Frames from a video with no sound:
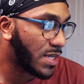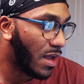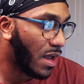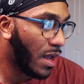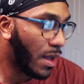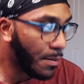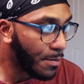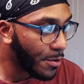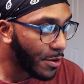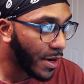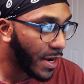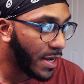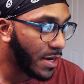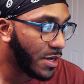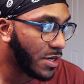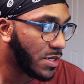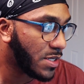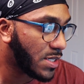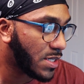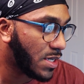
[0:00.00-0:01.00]
upgrade
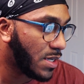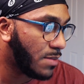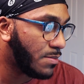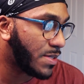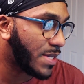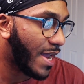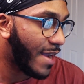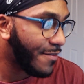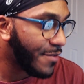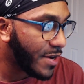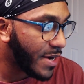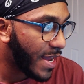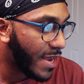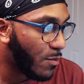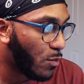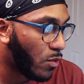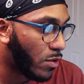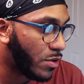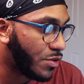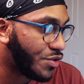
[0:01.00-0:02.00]
your Sims everyday
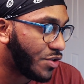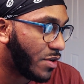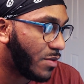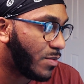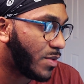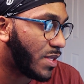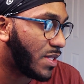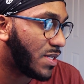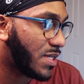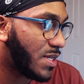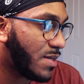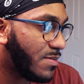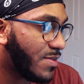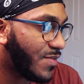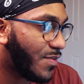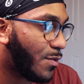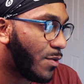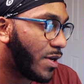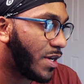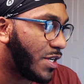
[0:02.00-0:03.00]
wardrobe with the Sims
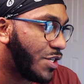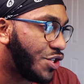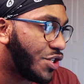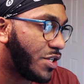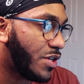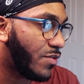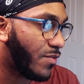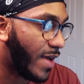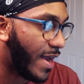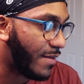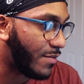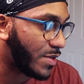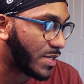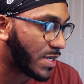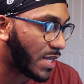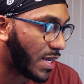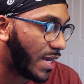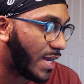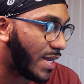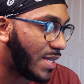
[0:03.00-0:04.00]
4 Incheon Arrivals kit,